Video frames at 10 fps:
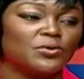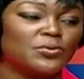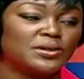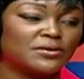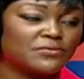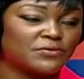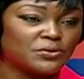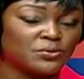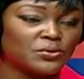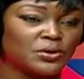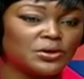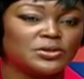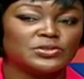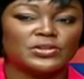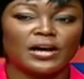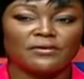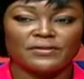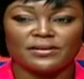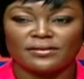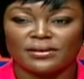with a view to
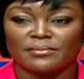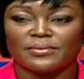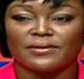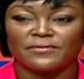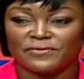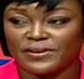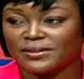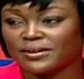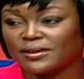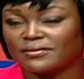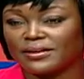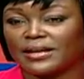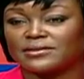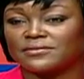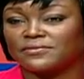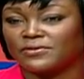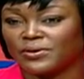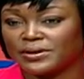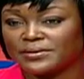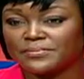having them fill that
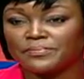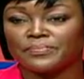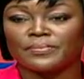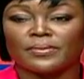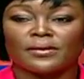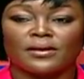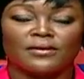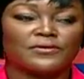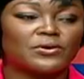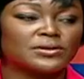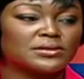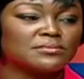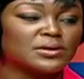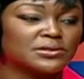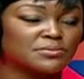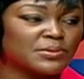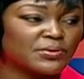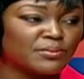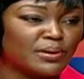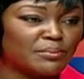void. Of course, it must be
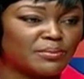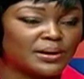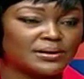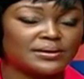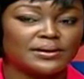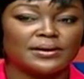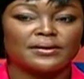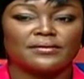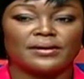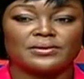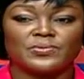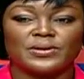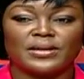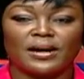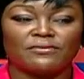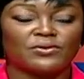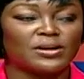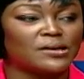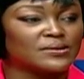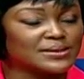remembered that we have
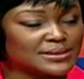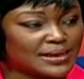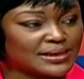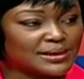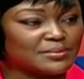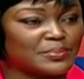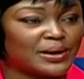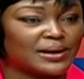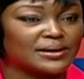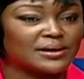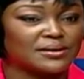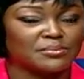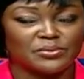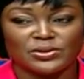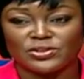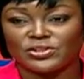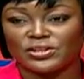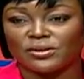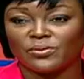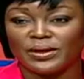our long-standing partner, British
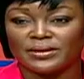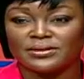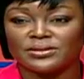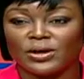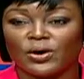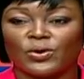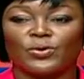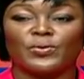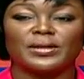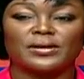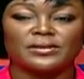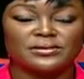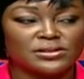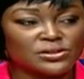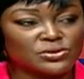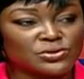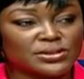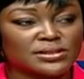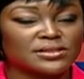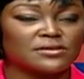Airways, who will continue
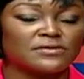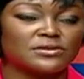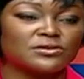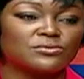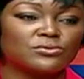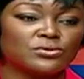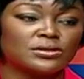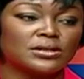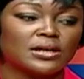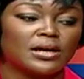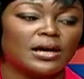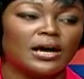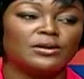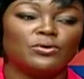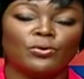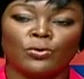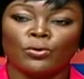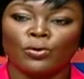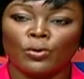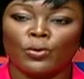to service the route and
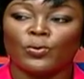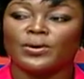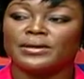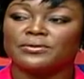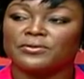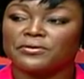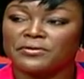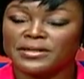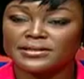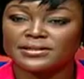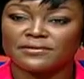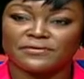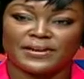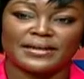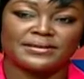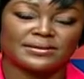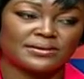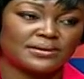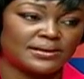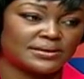who will increase flights
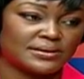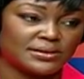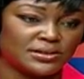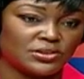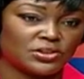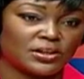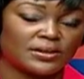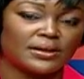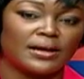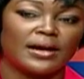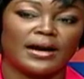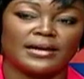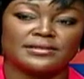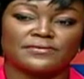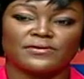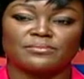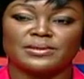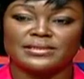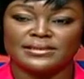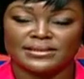to the destination as from
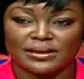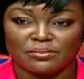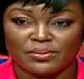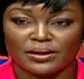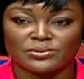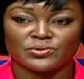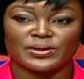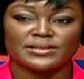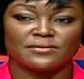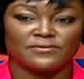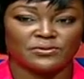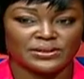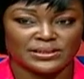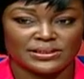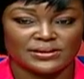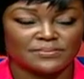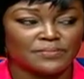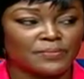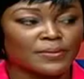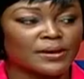December 2014.
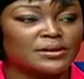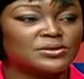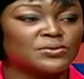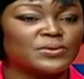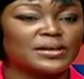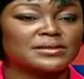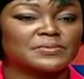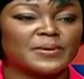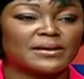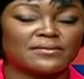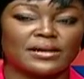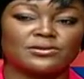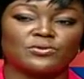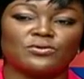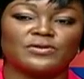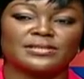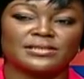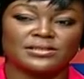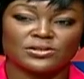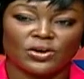And so we expect that over
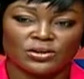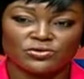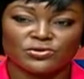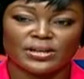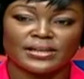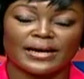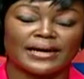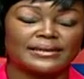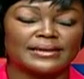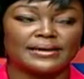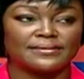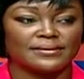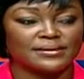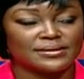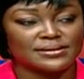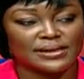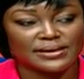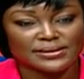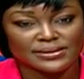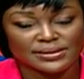600, and I think it's
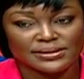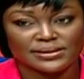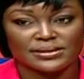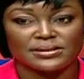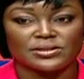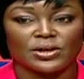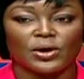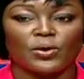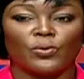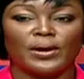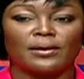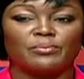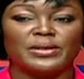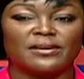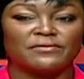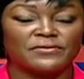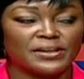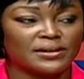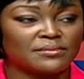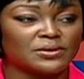96 seats, will be
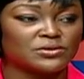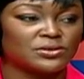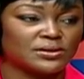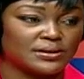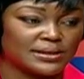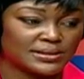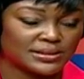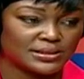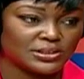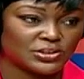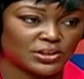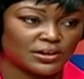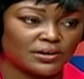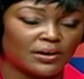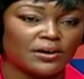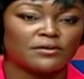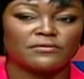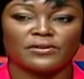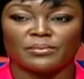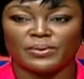available to the destination
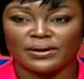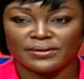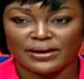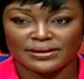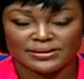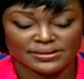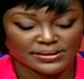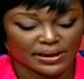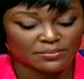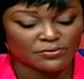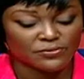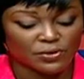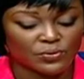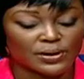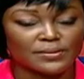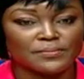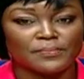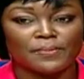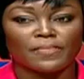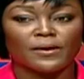from that time forward.
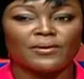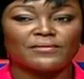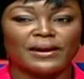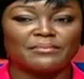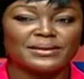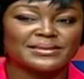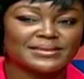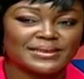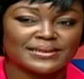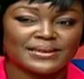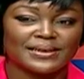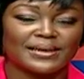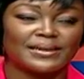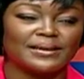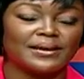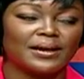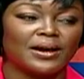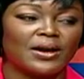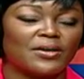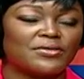However, I must state again
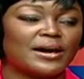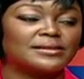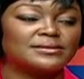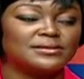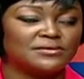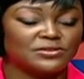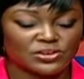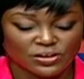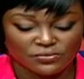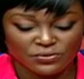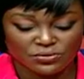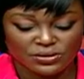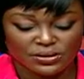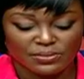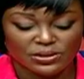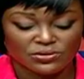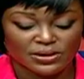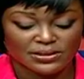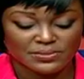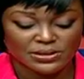that the Division of Tourism and
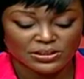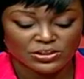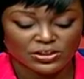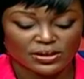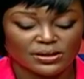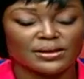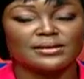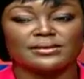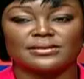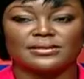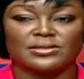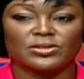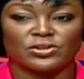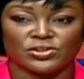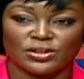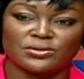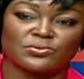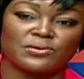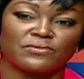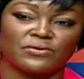Transportation is in discussions
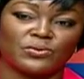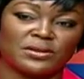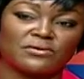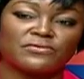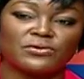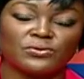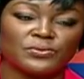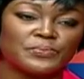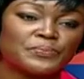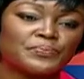with a view